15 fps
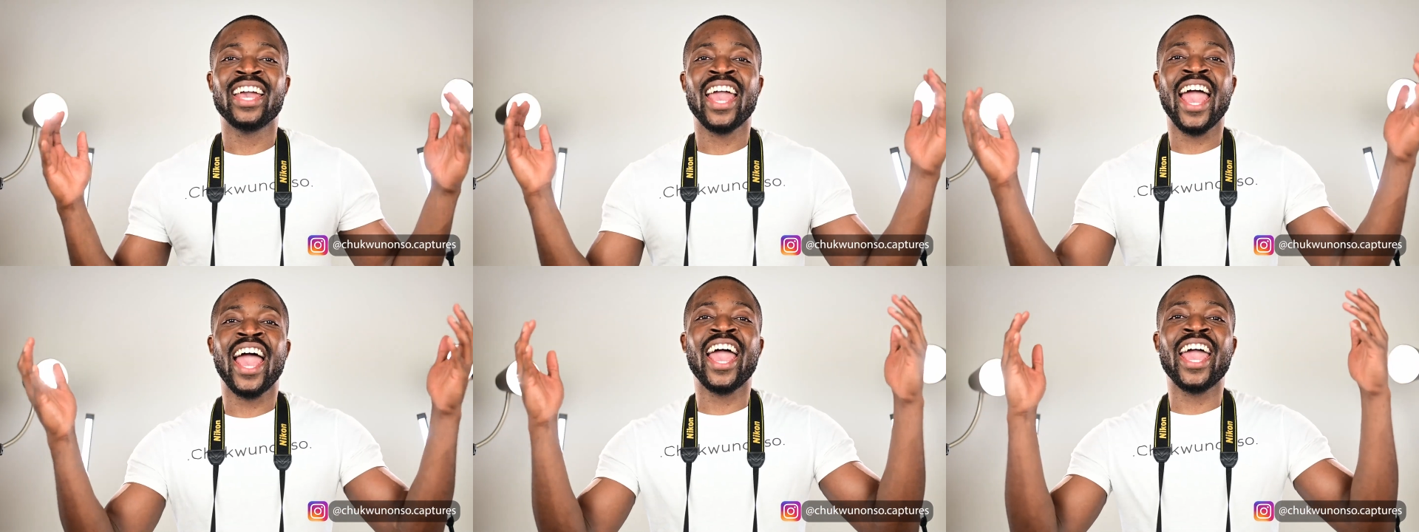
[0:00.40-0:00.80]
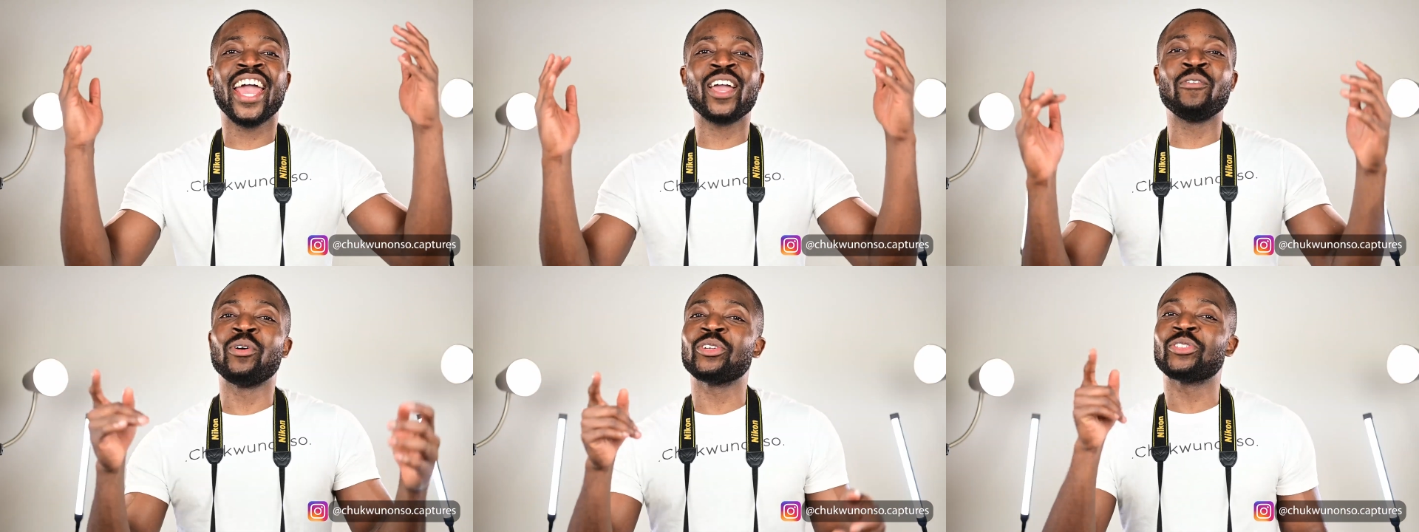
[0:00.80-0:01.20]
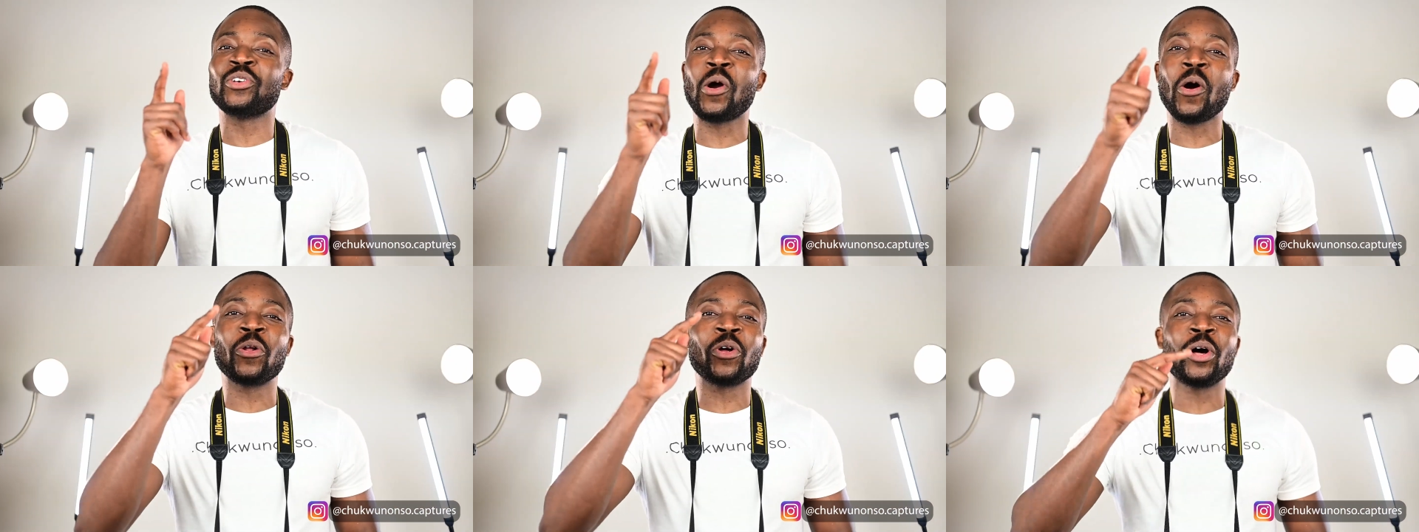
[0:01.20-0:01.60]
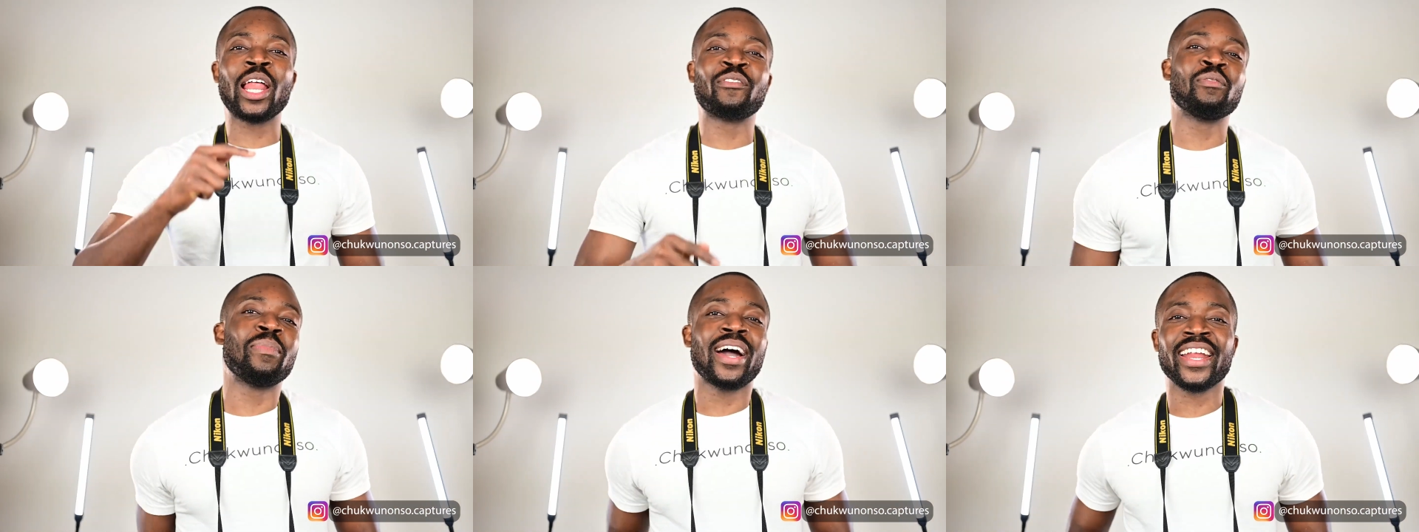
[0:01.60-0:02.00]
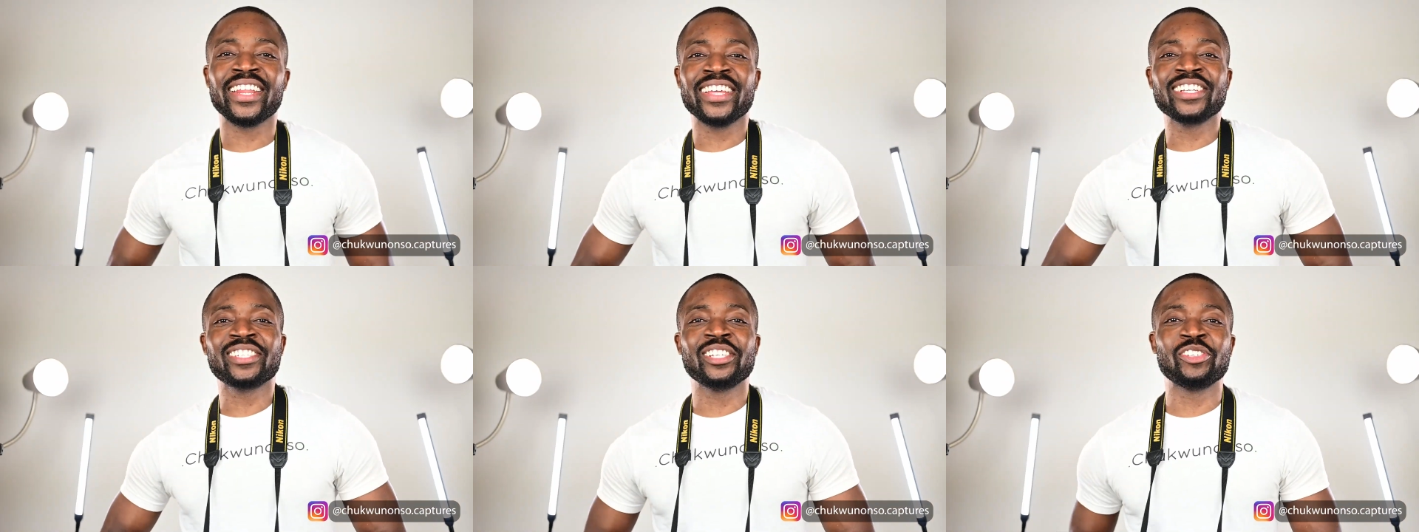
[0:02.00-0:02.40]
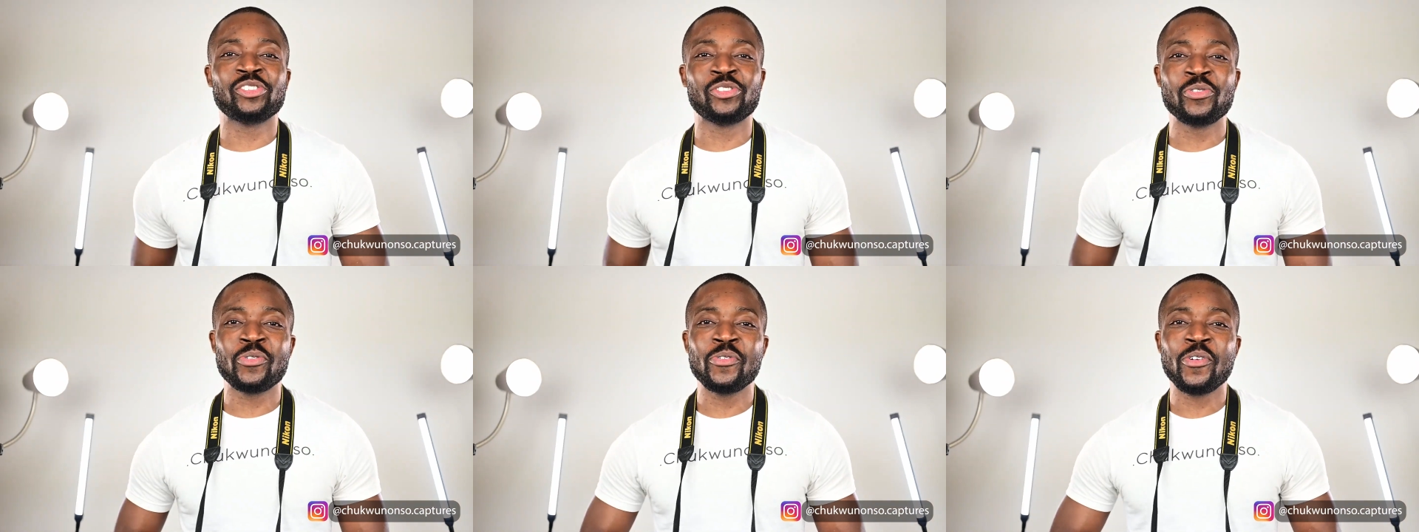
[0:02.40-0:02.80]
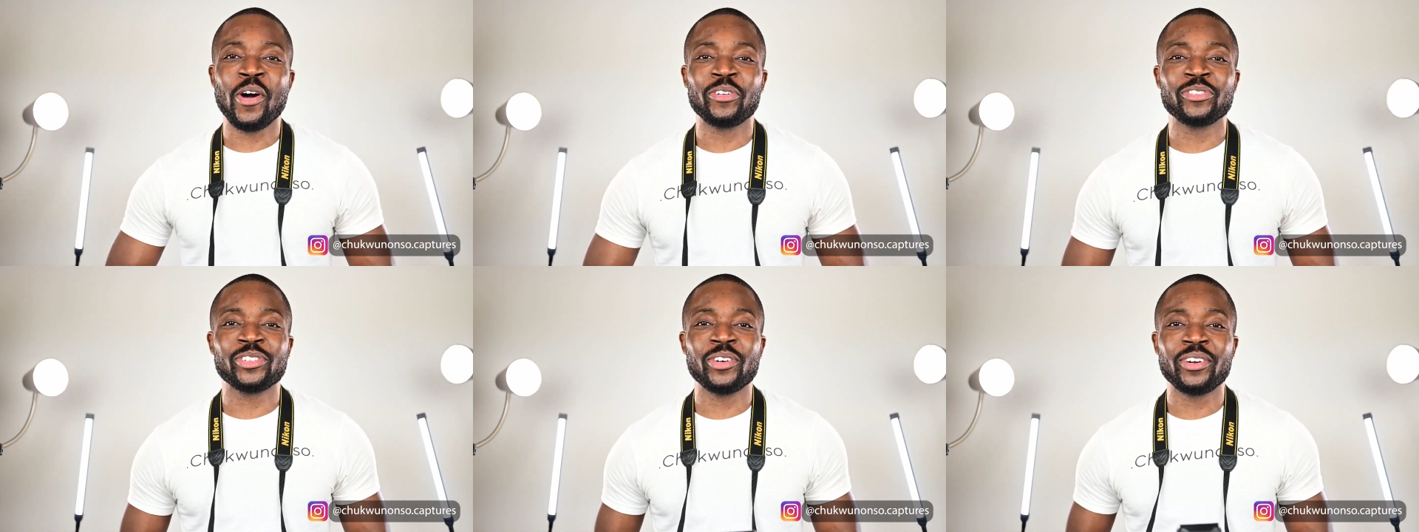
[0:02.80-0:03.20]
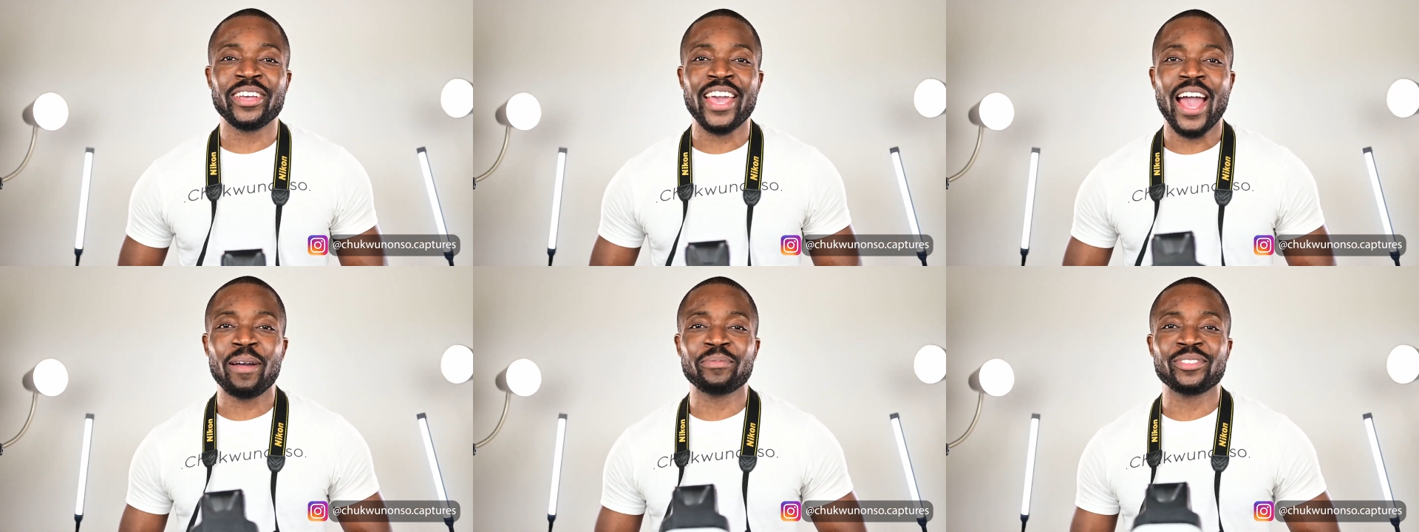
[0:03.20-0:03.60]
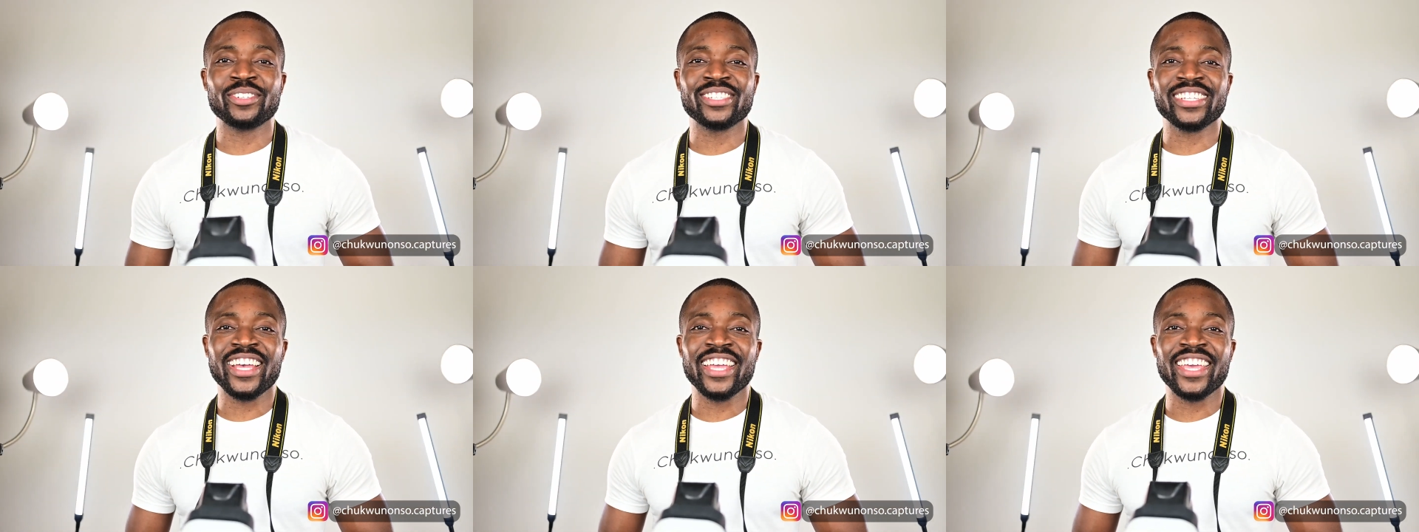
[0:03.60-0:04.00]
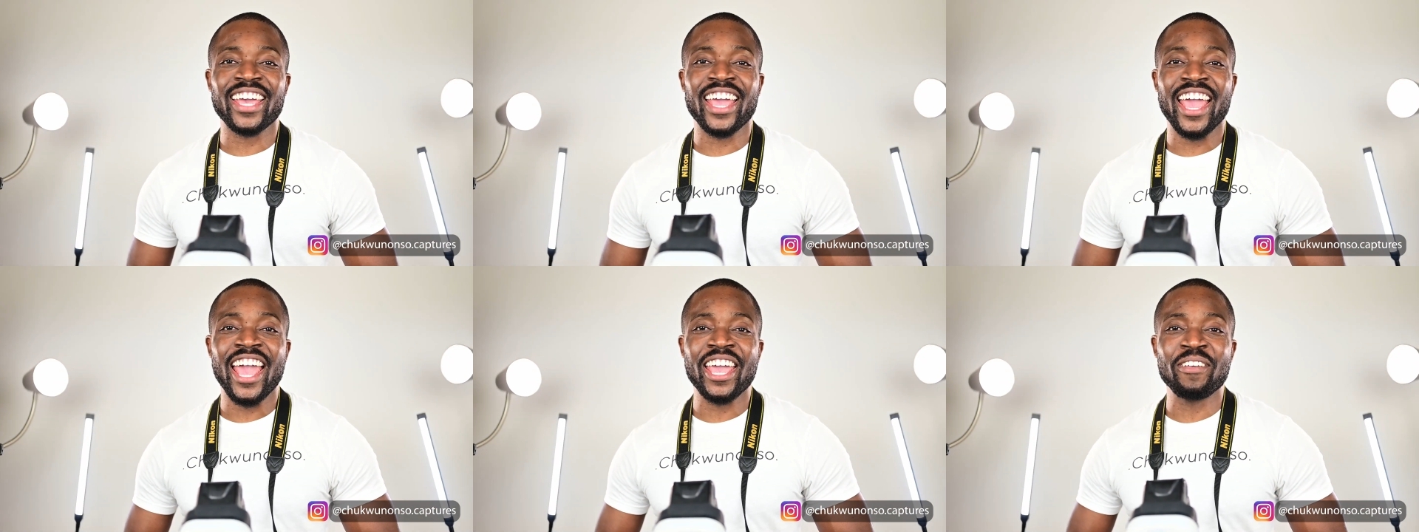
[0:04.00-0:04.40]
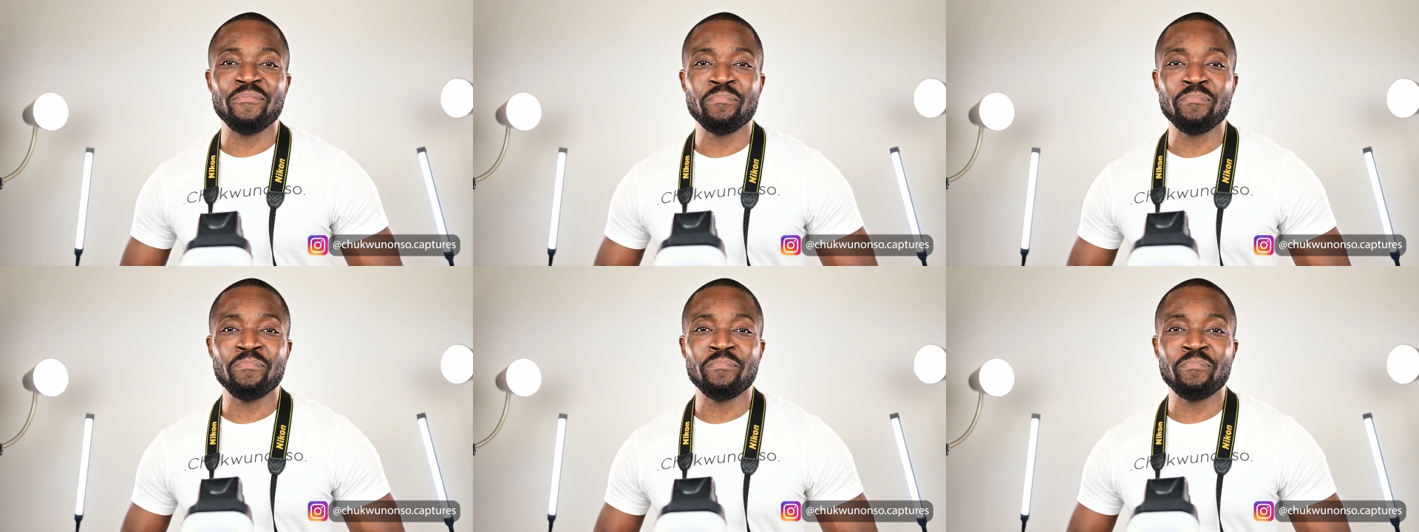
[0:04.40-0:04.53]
Hey, what's going on, everybody? This is ChukwunonsoCaptures, aka